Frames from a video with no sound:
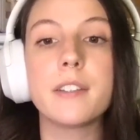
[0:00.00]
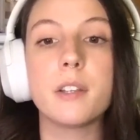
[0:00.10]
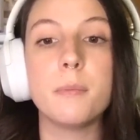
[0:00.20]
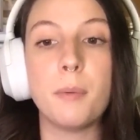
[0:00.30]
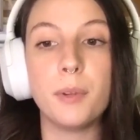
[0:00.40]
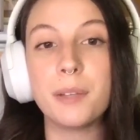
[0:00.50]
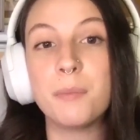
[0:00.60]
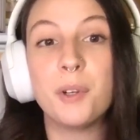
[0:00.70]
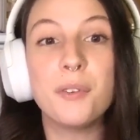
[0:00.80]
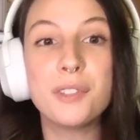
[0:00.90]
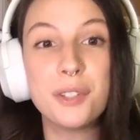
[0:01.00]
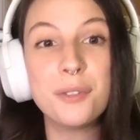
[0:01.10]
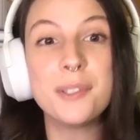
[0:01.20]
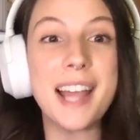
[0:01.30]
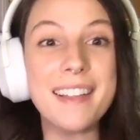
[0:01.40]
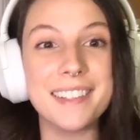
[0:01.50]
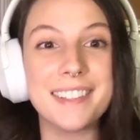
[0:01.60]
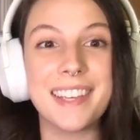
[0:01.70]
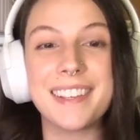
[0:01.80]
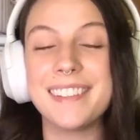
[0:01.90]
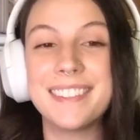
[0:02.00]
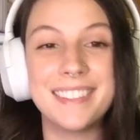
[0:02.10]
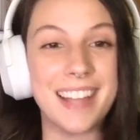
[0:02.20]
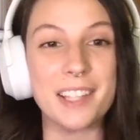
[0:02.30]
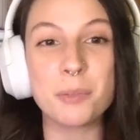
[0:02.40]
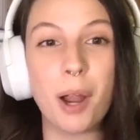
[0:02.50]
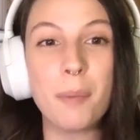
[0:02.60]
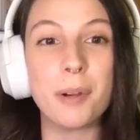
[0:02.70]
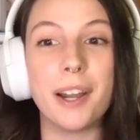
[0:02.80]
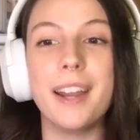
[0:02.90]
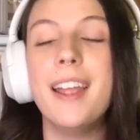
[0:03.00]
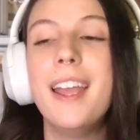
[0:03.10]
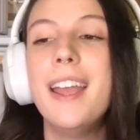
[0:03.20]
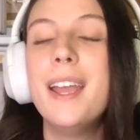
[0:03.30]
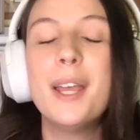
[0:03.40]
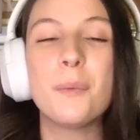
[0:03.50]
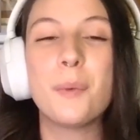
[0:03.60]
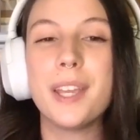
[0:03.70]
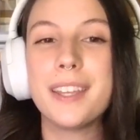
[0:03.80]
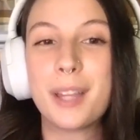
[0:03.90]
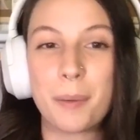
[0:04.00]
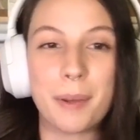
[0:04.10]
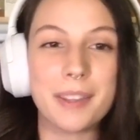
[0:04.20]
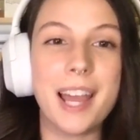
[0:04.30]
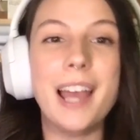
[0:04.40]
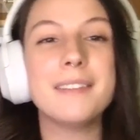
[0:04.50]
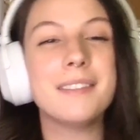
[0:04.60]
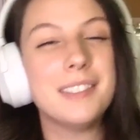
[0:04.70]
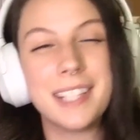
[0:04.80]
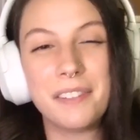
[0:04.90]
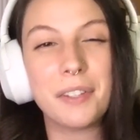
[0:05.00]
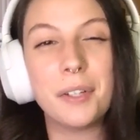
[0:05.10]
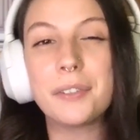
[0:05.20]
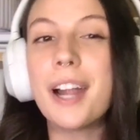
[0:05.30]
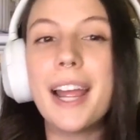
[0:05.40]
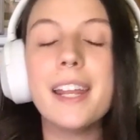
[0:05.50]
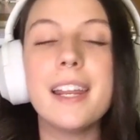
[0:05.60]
So maybe we could move to Dallas, like Dallas proper. And we thought about that and didn't feel right.